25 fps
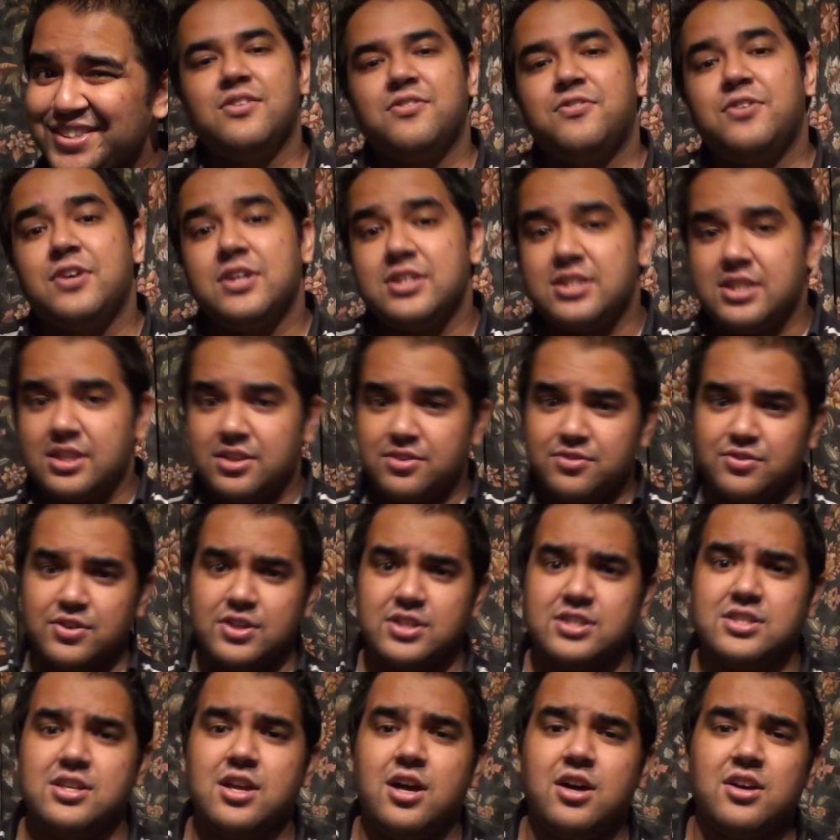First things
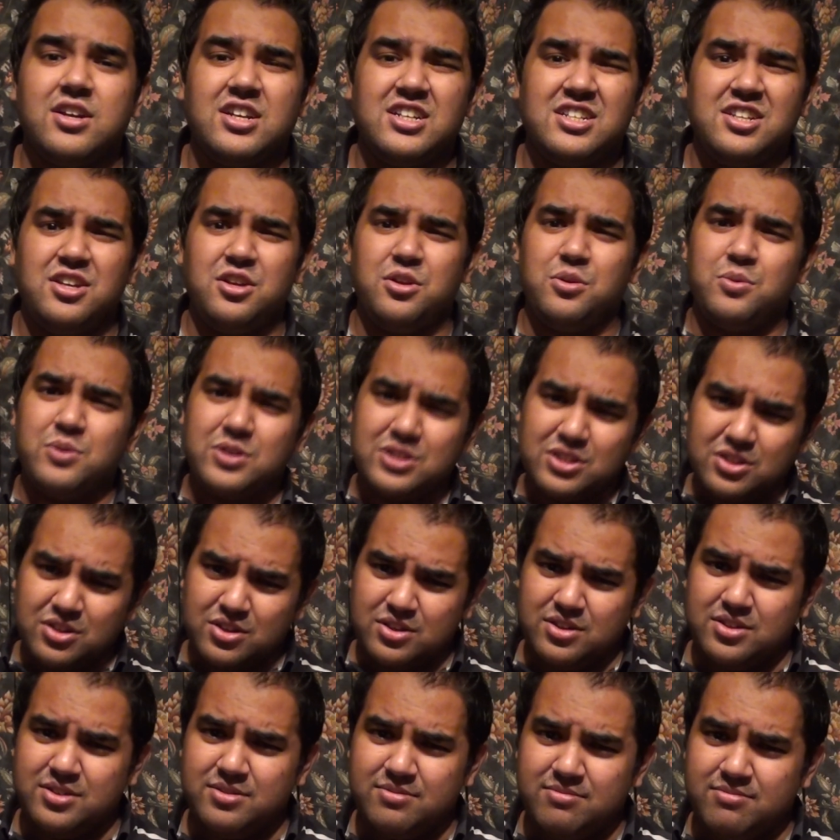first, I'm going to tell you what's
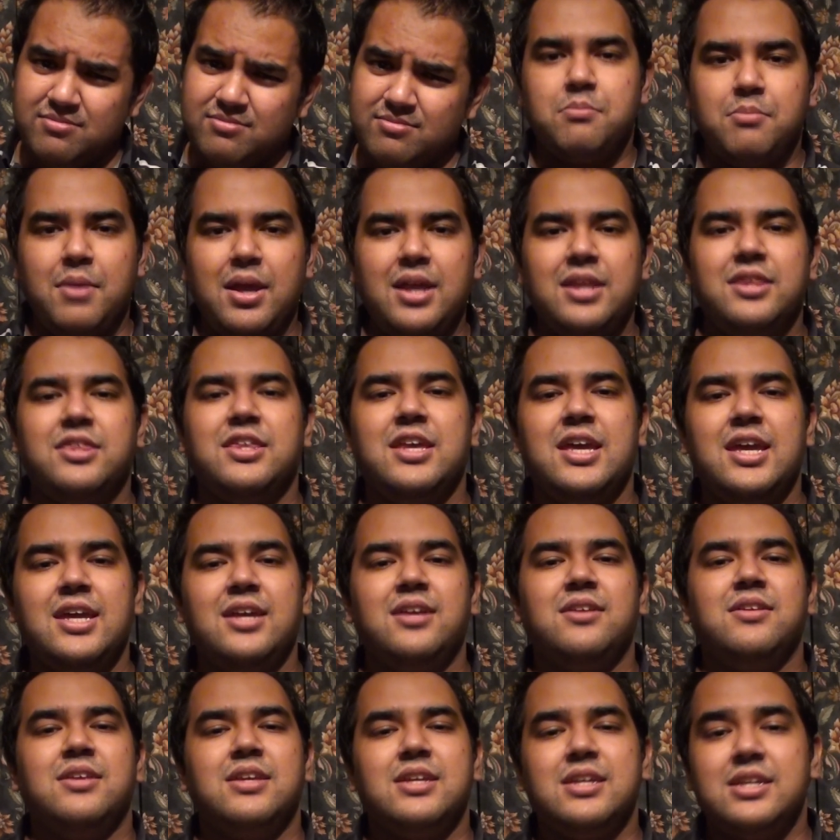good. Main
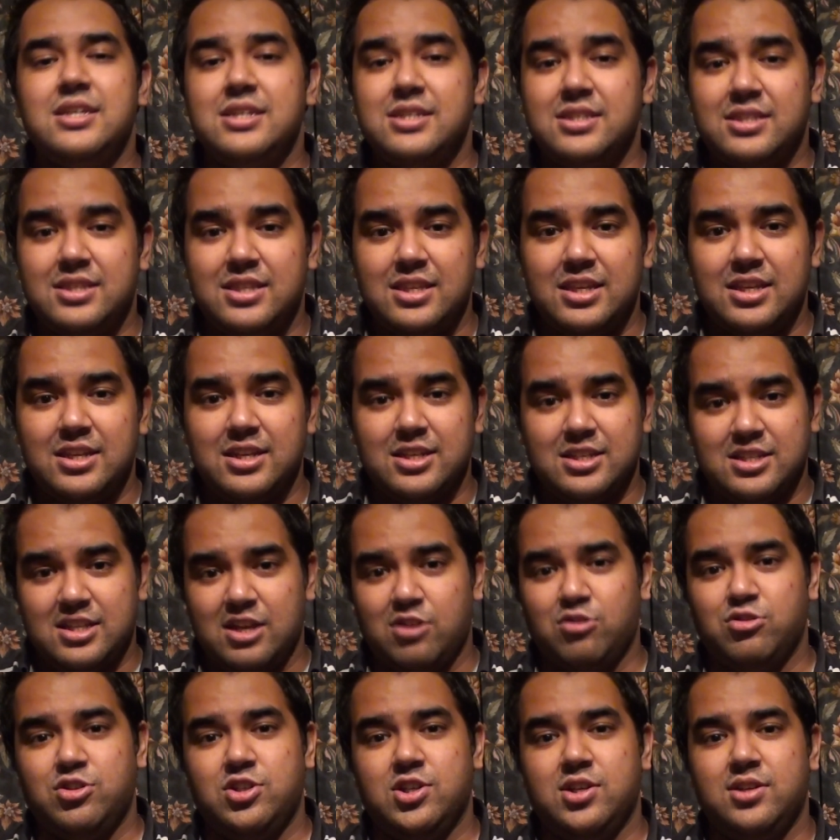thing is the
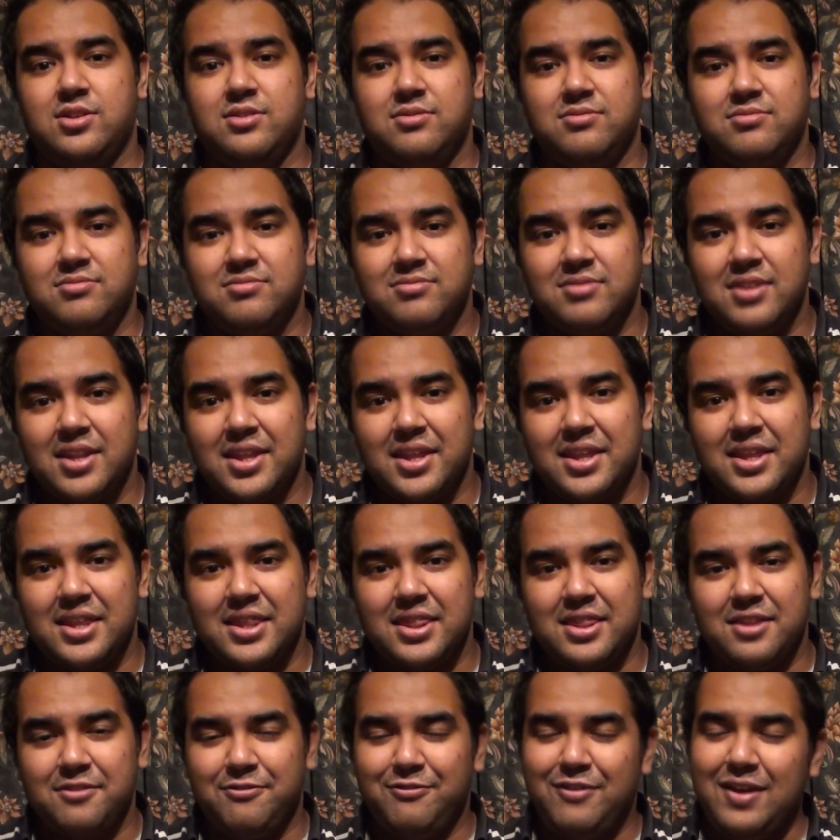nostalgia.
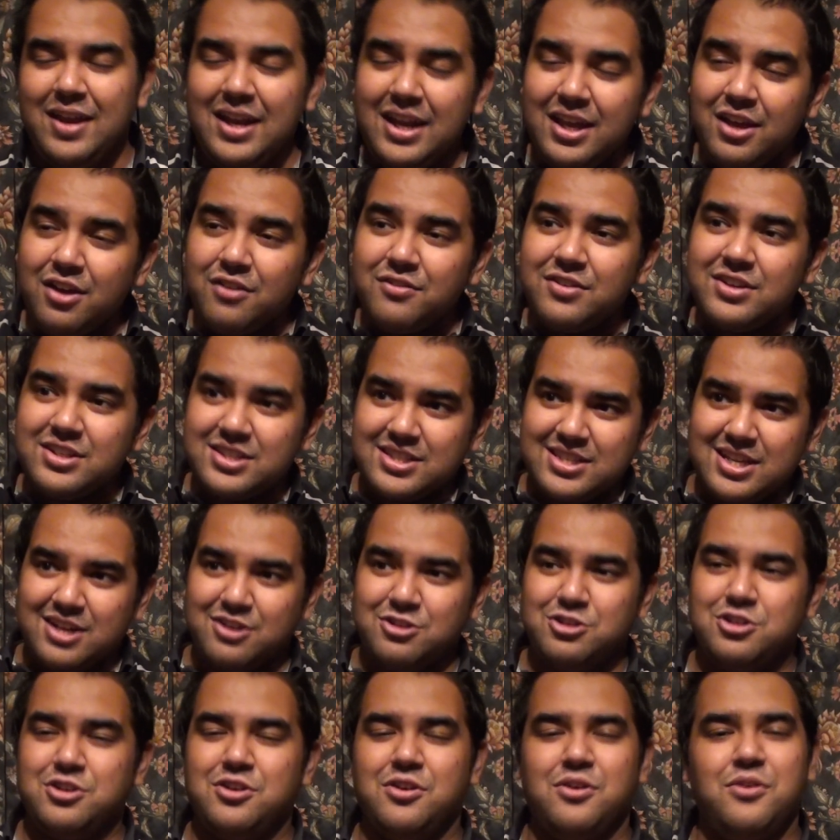The feeling of
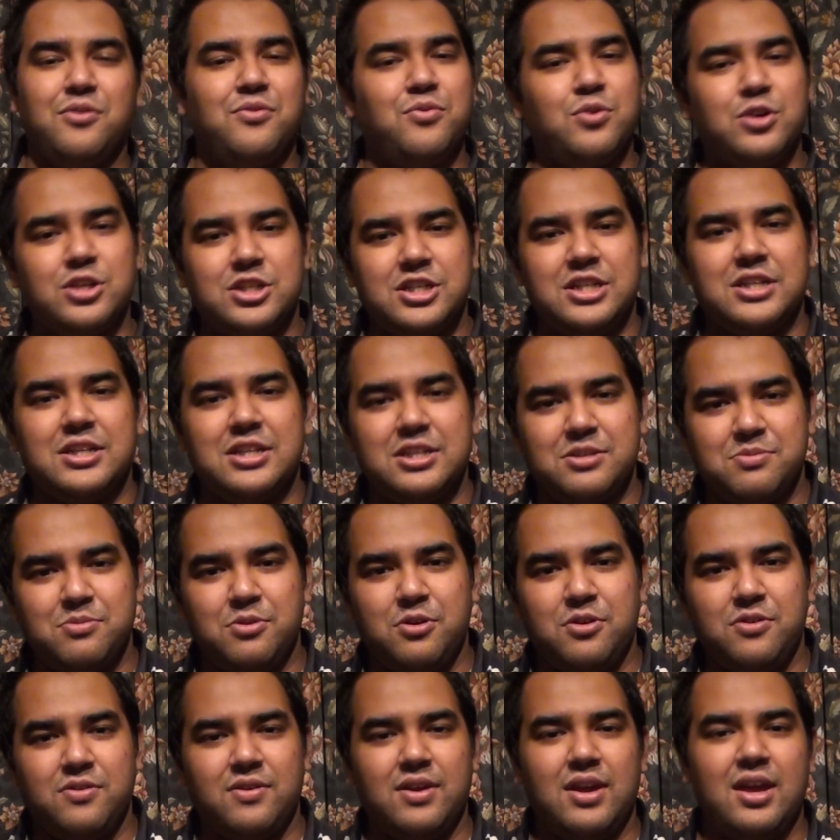nostalgia of watching this
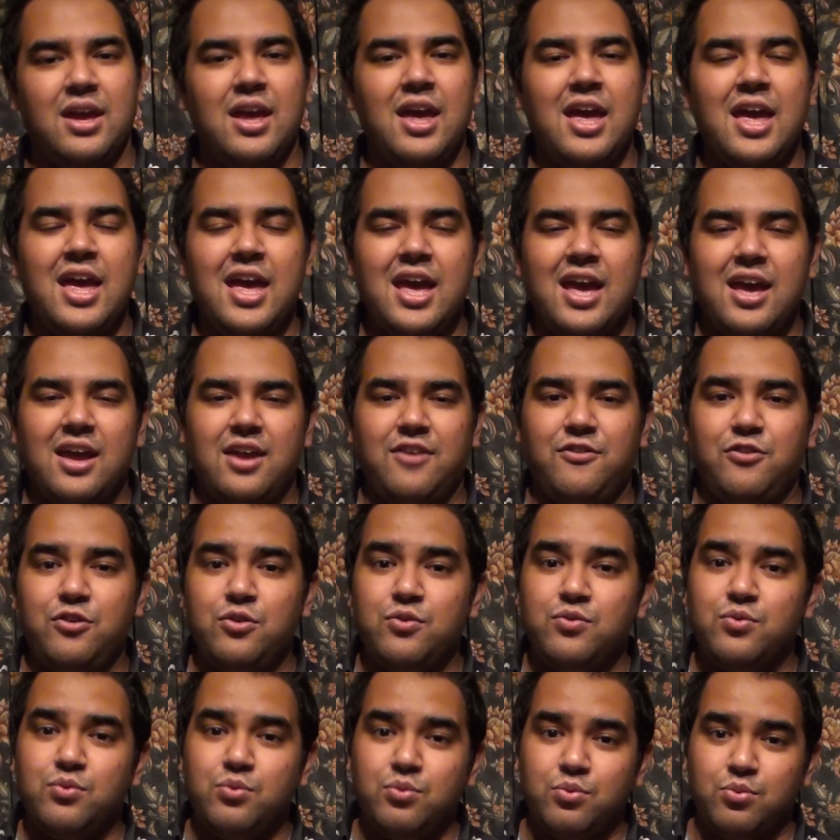movie. If
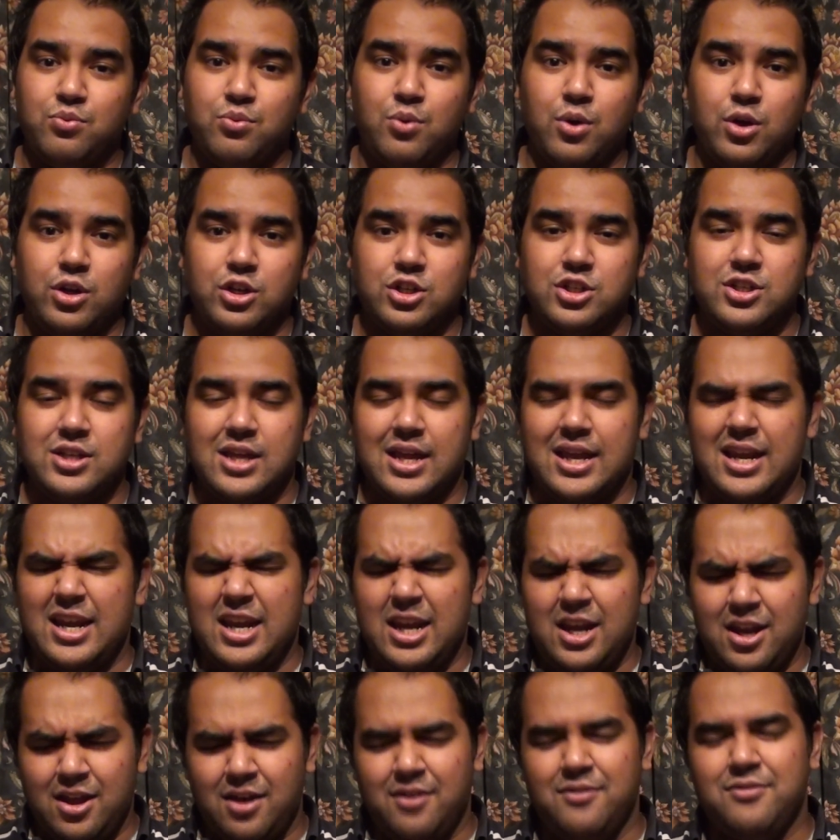you've watched
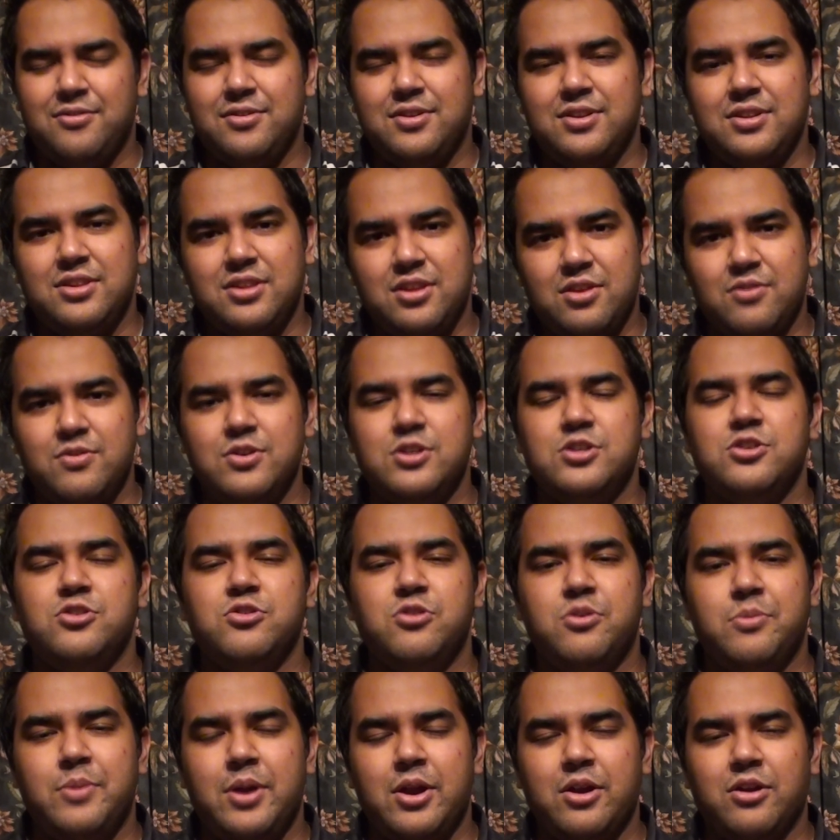and loved the
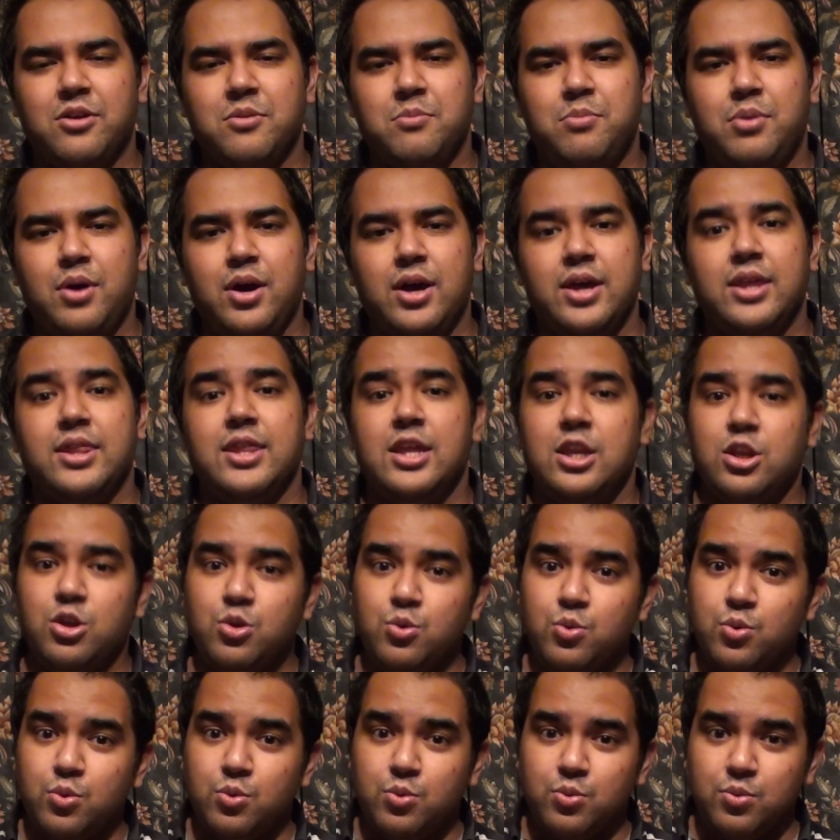original American Pie, then
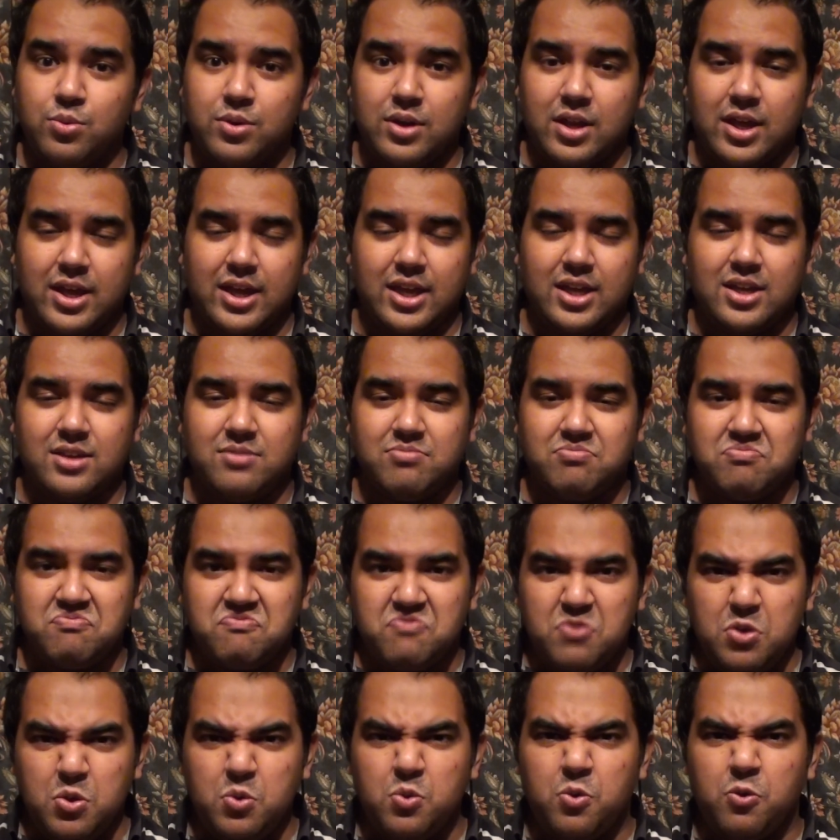you
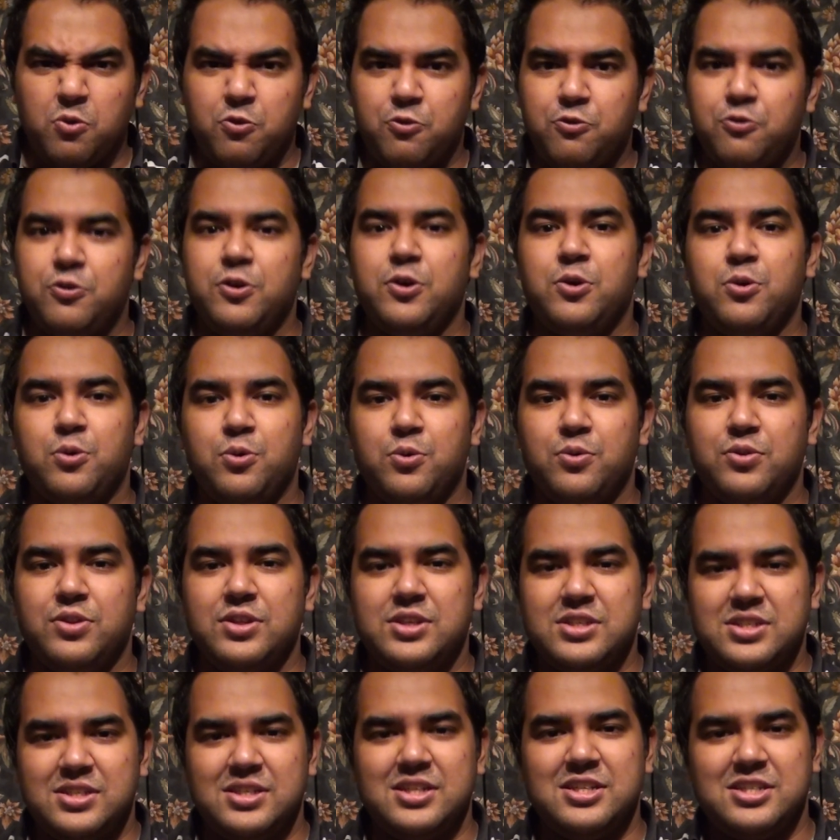will feel
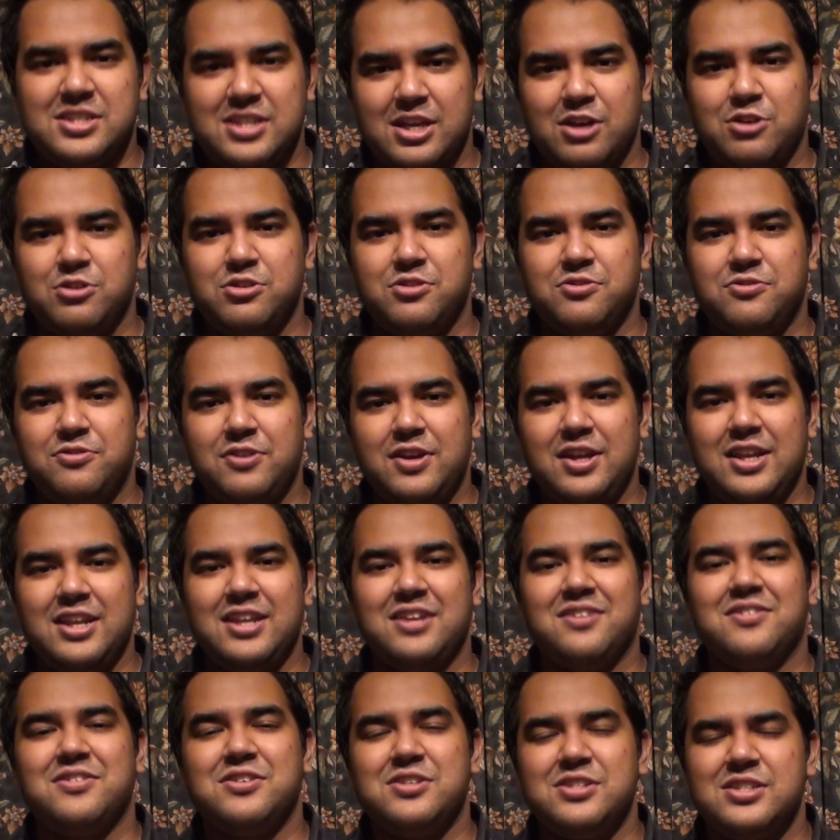this nostalgia
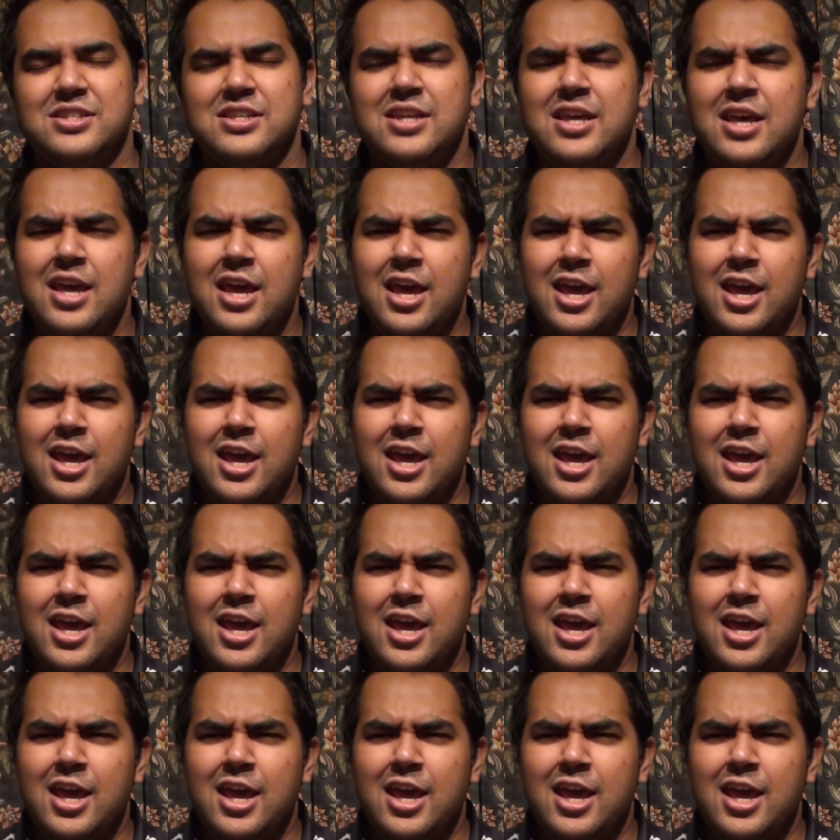feeling, because